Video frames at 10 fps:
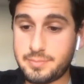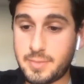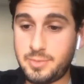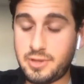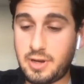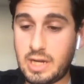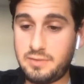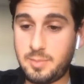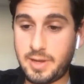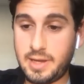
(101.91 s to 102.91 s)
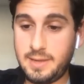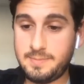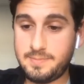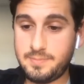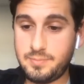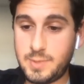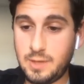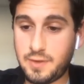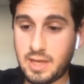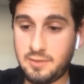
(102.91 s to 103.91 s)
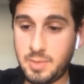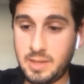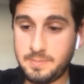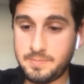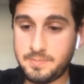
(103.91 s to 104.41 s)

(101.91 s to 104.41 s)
I'm sorry, everybody. Do you forgive me?